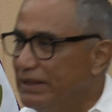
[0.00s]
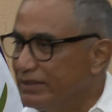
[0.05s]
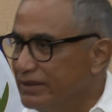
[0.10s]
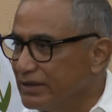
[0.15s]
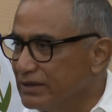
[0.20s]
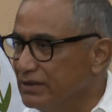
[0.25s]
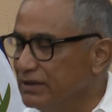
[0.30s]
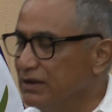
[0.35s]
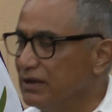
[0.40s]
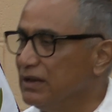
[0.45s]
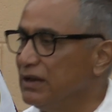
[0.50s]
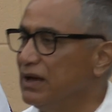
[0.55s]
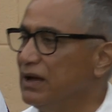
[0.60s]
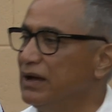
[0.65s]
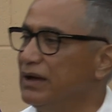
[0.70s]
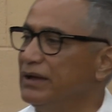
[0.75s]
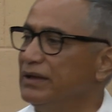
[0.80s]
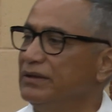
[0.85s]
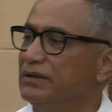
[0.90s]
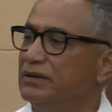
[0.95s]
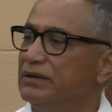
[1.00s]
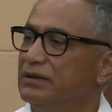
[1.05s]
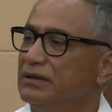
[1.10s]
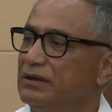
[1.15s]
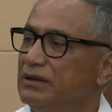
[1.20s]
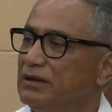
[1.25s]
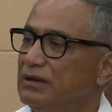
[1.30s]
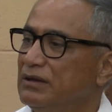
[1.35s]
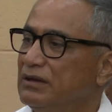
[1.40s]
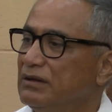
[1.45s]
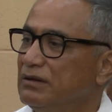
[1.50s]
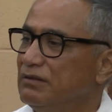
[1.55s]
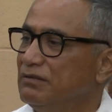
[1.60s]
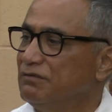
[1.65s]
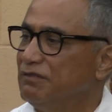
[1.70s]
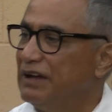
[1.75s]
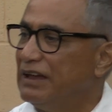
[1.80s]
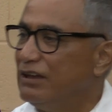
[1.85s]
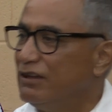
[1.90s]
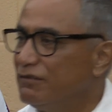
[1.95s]
Technical High,
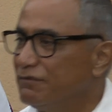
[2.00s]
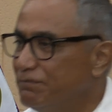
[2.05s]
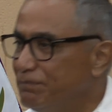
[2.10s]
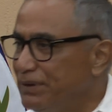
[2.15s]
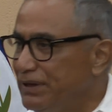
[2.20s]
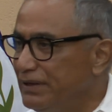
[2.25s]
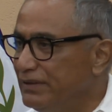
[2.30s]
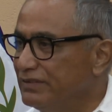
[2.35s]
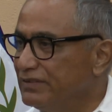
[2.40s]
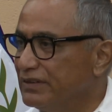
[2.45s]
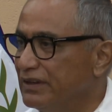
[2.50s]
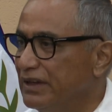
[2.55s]
Valley of Peace